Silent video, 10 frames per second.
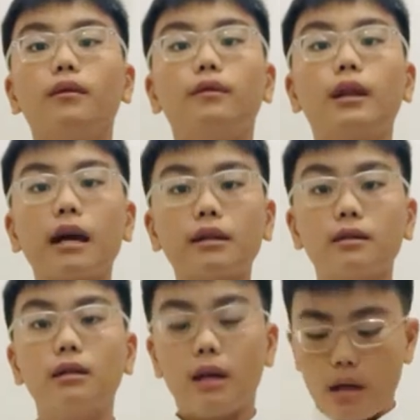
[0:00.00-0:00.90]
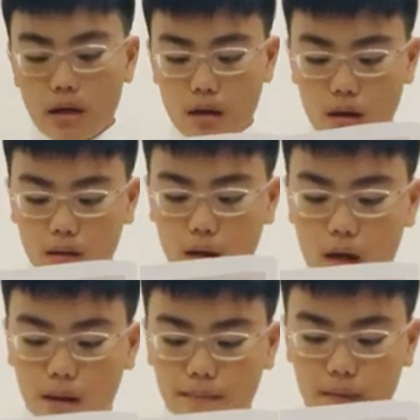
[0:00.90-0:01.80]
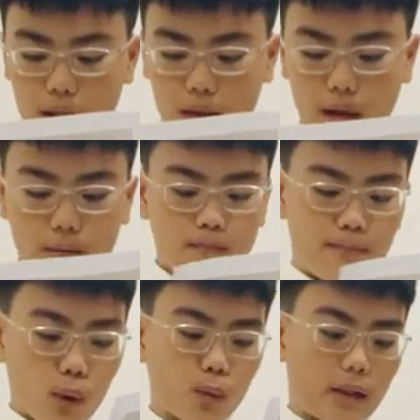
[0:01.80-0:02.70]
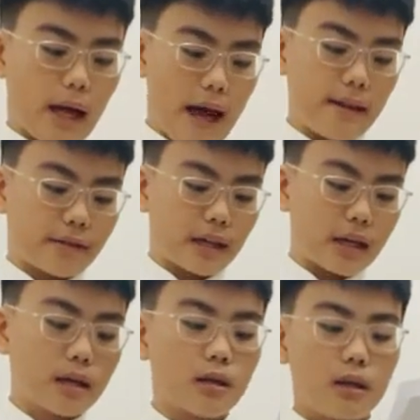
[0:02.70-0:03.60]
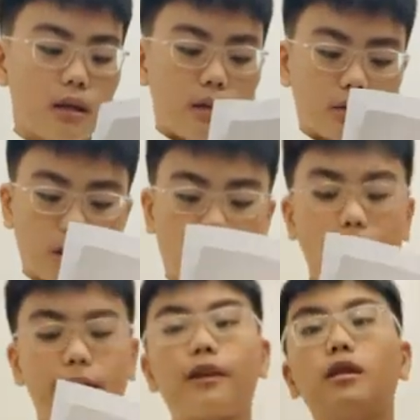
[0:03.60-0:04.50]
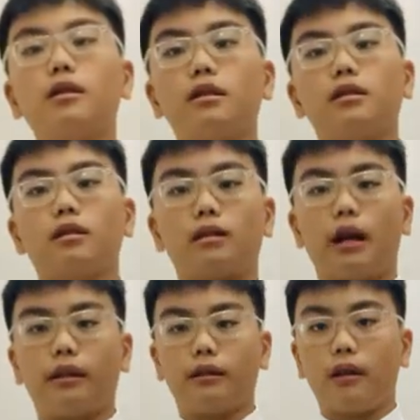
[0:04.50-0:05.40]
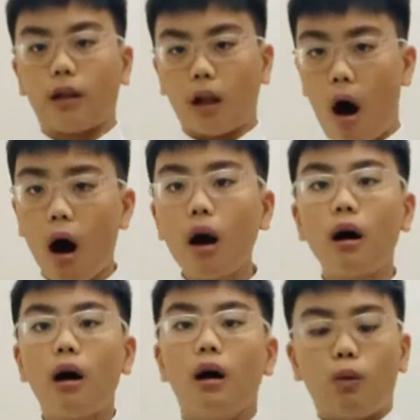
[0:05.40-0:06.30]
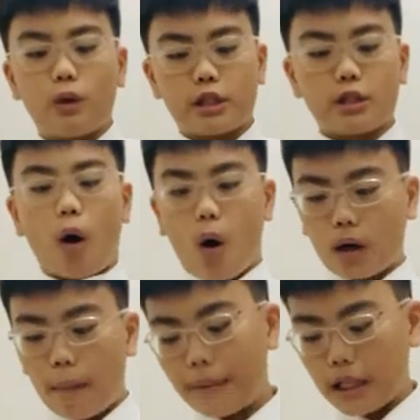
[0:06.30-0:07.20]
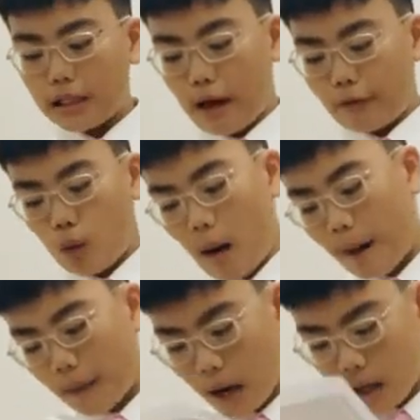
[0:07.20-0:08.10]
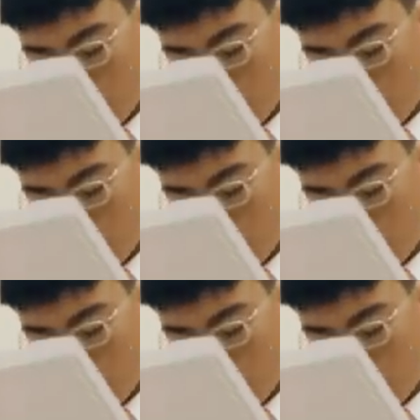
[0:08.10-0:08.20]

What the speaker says: Next is the like book with a hand thingy. So I think this is like the law which all companies have to abide by.